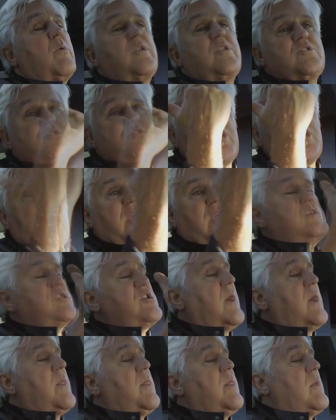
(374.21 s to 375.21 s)
The
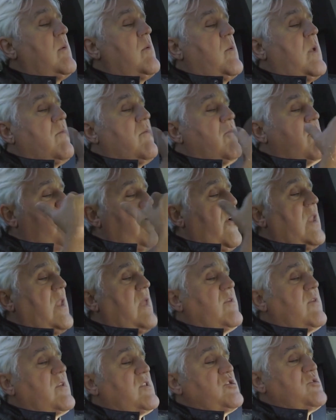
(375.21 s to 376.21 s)
episode with Cybertruck on
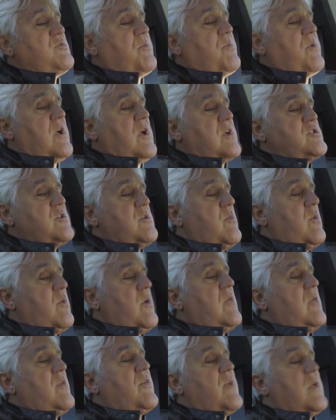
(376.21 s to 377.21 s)
Jay Leno's show
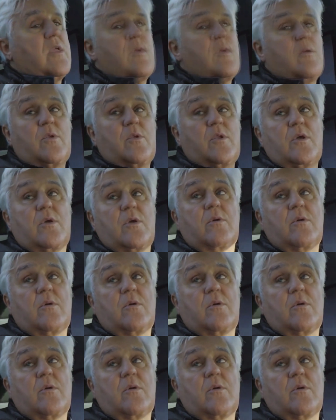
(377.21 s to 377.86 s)
is expected to air